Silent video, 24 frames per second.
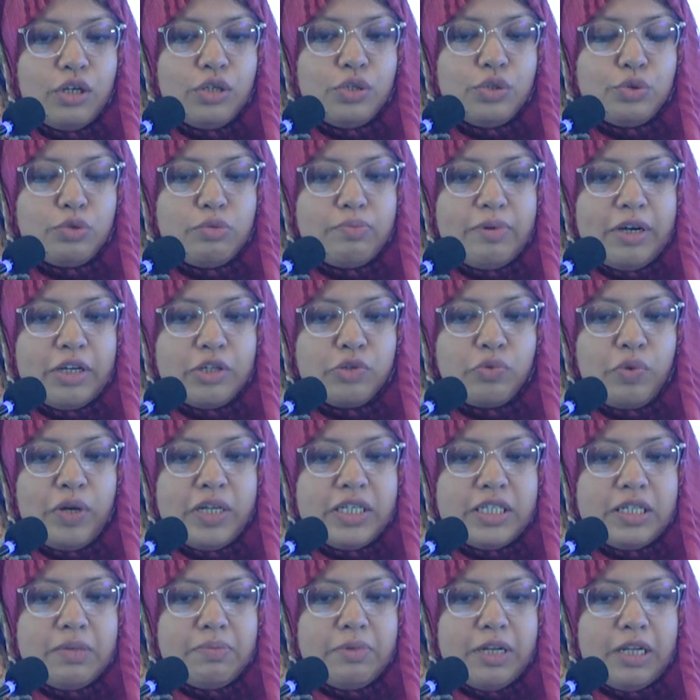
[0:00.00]
2 by
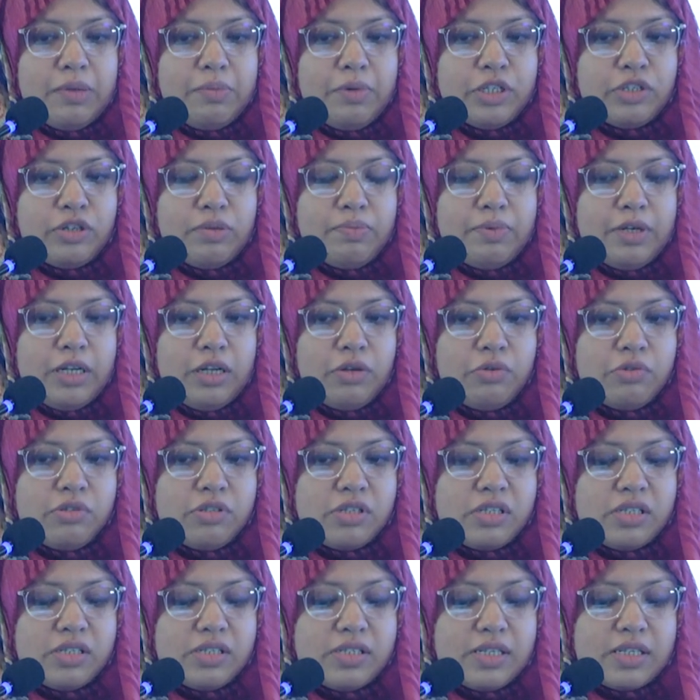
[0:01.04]
20 millimeter
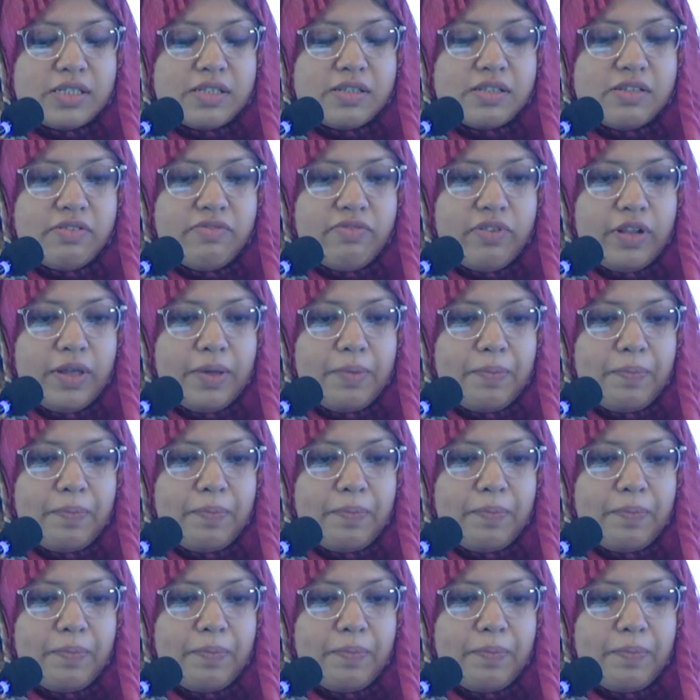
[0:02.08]
balloons successively.